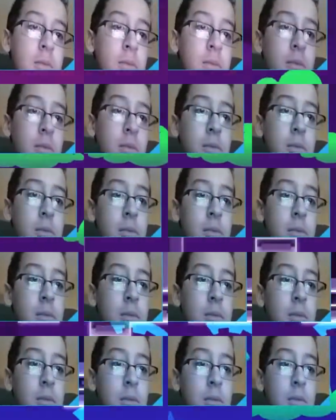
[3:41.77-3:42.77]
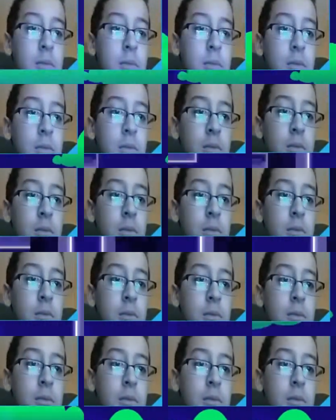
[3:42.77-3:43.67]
Nobody speaks.